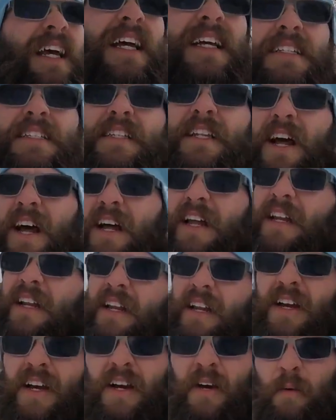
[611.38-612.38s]
it's not
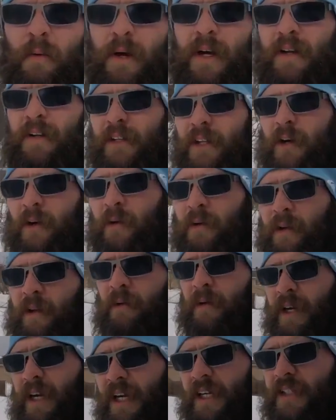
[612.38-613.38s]
a well-known
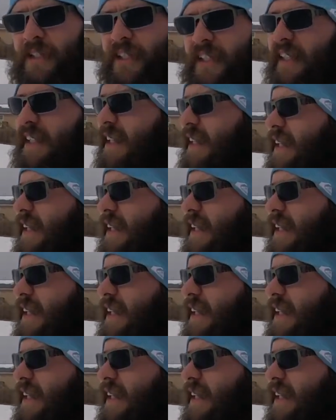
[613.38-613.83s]
location